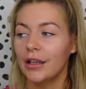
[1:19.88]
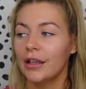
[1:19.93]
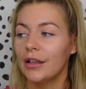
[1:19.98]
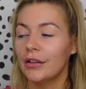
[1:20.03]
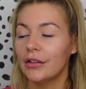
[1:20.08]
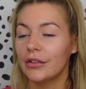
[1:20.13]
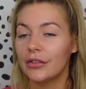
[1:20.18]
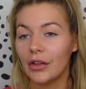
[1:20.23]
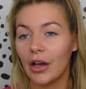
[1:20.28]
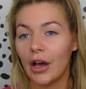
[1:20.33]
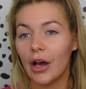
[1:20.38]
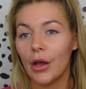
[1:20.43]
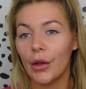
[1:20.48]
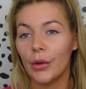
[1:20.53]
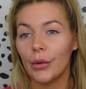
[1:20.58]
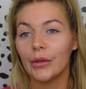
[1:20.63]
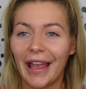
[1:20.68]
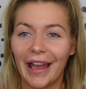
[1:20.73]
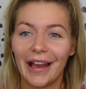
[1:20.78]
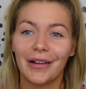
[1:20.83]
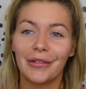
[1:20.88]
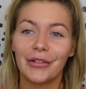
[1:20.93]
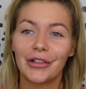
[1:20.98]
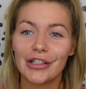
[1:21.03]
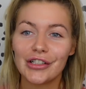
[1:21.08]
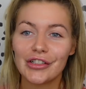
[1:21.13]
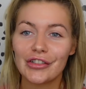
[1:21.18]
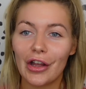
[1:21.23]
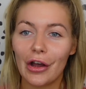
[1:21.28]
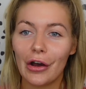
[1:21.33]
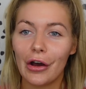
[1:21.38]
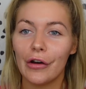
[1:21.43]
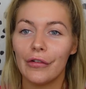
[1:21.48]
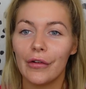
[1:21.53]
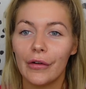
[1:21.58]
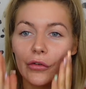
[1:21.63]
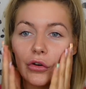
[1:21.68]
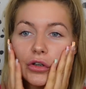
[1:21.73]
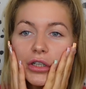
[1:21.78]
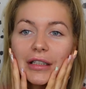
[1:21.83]
So yeah, I'm gonna start off.
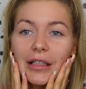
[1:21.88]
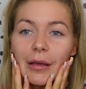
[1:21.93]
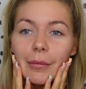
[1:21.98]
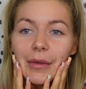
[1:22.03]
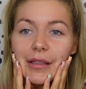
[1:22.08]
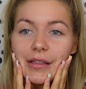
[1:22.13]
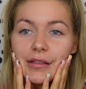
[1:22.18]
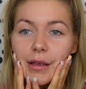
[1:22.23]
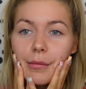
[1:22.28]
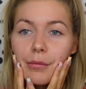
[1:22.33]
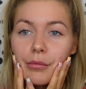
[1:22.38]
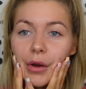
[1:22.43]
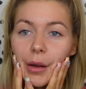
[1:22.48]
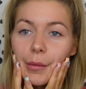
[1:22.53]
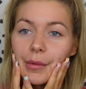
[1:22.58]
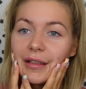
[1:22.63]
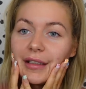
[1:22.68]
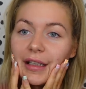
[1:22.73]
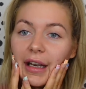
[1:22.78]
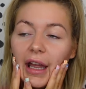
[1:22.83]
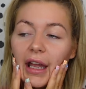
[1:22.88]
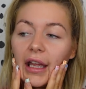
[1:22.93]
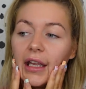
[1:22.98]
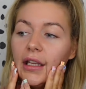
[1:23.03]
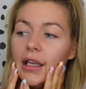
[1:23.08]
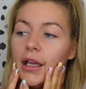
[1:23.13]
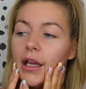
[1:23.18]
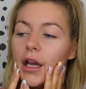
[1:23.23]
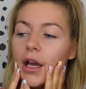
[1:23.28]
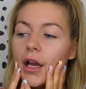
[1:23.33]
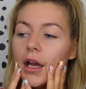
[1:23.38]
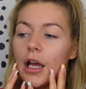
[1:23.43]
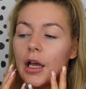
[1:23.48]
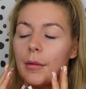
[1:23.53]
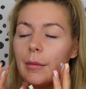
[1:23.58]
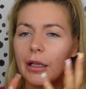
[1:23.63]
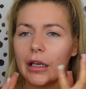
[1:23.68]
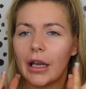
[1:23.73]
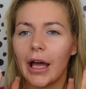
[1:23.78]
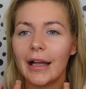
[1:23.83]
I've already done my skin prep today.
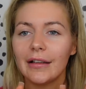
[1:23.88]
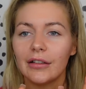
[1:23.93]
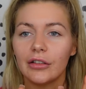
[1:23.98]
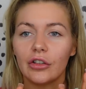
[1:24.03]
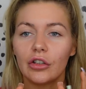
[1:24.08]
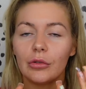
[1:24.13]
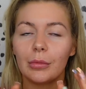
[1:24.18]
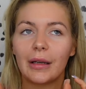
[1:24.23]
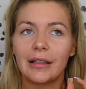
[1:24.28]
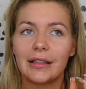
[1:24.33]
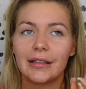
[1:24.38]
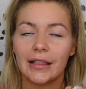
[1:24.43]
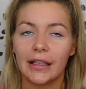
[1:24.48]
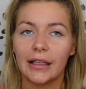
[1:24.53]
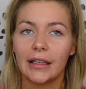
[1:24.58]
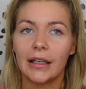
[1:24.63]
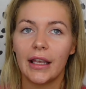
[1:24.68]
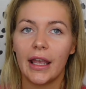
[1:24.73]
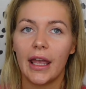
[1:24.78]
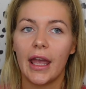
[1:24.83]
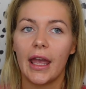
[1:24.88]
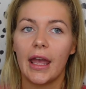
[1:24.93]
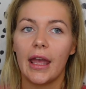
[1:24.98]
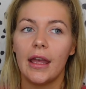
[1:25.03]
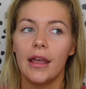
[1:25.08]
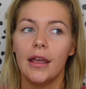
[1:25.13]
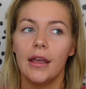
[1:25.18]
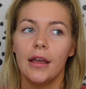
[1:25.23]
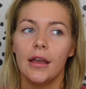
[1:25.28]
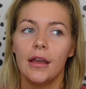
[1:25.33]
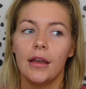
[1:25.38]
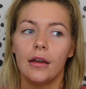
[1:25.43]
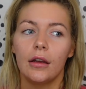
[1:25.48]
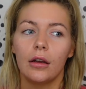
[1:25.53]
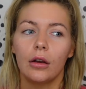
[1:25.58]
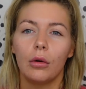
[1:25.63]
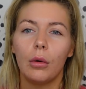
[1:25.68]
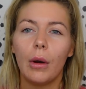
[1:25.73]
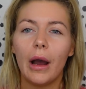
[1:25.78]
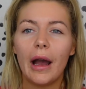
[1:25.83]
I like to do my skincare
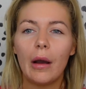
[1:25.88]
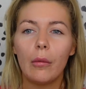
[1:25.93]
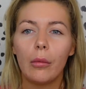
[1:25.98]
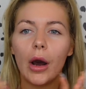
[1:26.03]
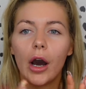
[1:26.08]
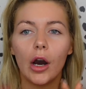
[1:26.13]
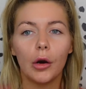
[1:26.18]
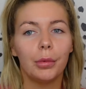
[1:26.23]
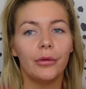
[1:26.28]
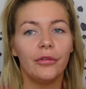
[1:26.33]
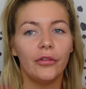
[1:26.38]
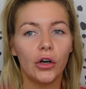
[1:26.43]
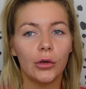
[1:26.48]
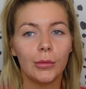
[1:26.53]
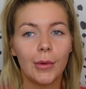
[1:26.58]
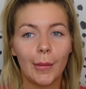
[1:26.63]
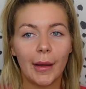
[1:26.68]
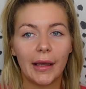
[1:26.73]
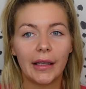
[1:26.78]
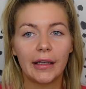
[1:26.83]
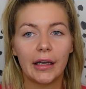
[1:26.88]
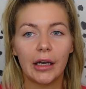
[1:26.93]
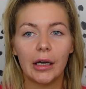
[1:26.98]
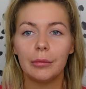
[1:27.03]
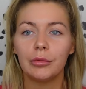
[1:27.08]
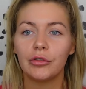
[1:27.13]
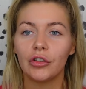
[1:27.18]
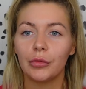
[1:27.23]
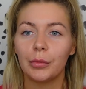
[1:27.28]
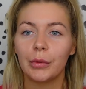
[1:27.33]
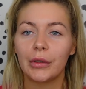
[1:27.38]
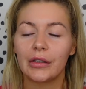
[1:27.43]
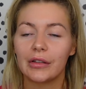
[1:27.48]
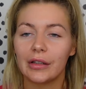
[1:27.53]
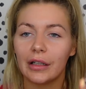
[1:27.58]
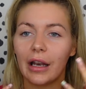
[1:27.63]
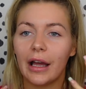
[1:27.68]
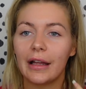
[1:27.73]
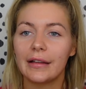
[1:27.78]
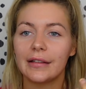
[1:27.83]
quite a while before my makeup just because I
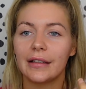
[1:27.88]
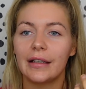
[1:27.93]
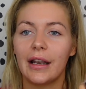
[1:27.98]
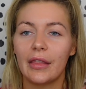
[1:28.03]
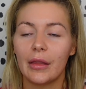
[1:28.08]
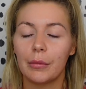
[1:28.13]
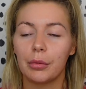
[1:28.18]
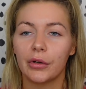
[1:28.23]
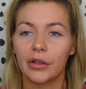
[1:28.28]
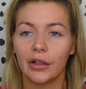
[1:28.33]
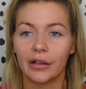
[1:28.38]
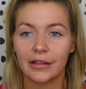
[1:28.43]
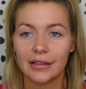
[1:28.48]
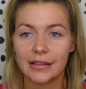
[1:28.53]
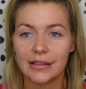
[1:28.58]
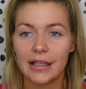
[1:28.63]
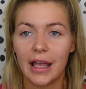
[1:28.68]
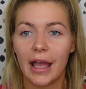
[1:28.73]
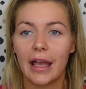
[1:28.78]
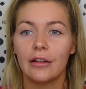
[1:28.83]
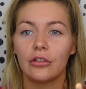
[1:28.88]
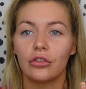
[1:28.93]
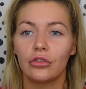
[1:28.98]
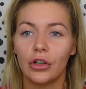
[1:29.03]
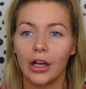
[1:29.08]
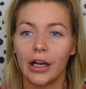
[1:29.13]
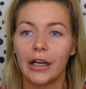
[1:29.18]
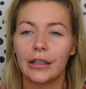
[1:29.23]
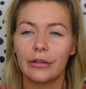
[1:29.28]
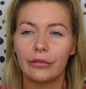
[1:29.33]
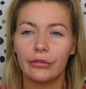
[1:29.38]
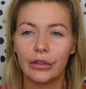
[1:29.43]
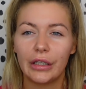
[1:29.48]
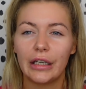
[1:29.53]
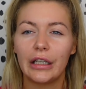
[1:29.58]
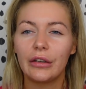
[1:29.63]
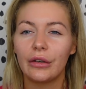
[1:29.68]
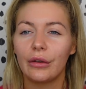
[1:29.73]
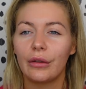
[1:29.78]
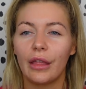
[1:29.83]
like to let the products set and kind of
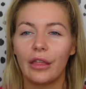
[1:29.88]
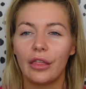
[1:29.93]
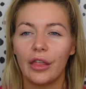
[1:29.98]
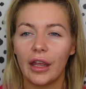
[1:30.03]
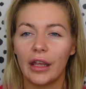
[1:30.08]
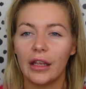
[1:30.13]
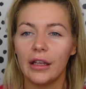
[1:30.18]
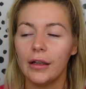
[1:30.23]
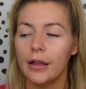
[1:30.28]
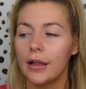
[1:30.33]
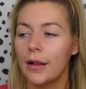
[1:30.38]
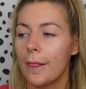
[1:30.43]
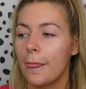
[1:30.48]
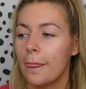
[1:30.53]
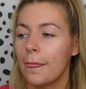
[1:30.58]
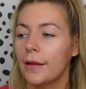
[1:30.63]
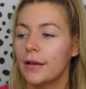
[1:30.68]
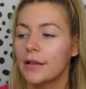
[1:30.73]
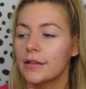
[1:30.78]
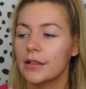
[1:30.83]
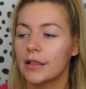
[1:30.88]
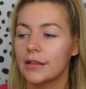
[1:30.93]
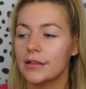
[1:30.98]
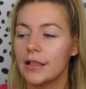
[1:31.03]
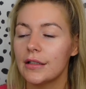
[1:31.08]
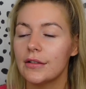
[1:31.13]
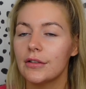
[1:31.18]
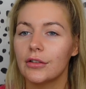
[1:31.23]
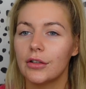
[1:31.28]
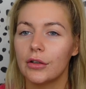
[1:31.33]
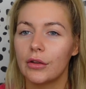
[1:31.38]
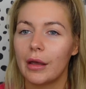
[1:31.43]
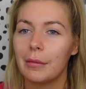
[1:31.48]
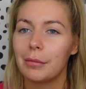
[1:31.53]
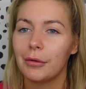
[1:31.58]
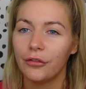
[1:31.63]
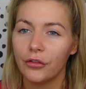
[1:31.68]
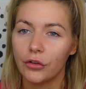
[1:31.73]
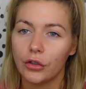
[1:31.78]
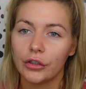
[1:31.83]
really do their thing. So I tend to do that
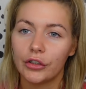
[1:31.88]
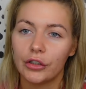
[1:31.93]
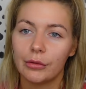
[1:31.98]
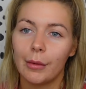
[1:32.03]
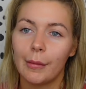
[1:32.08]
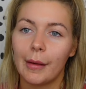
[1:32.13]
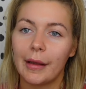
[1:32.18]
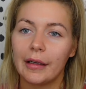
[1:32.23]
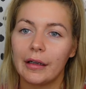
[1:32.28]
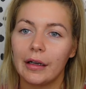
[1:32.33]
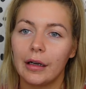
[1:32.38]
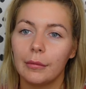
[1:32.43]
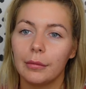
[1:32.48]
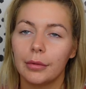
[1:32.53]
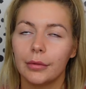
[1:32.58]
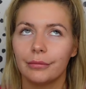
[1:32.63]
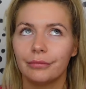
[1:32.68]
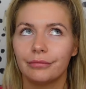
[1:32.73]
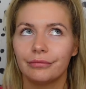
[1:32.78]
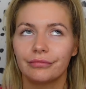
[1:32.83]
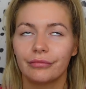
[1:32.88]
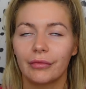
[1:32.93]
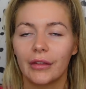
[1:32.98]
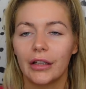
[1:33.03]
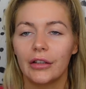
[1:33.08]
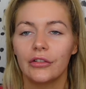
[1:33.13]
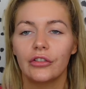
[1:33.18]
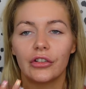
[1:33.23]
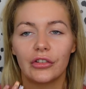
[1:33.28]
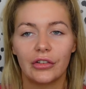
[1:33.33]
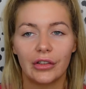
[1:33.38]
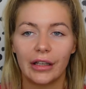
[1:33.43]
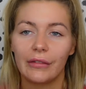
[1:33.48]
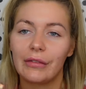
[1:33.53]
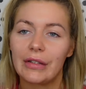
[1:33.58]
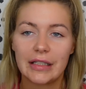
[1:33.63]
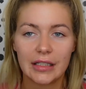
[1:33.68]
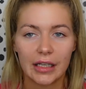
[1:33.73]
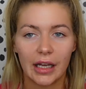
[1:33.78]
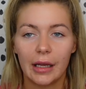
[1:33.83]
before I do my makeup, just to give
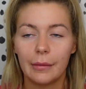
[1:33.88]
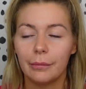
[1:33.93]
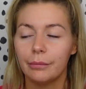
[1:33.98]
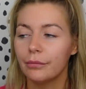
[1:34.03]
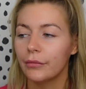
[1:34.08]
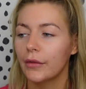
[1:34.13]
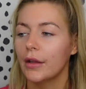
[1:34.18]
it time.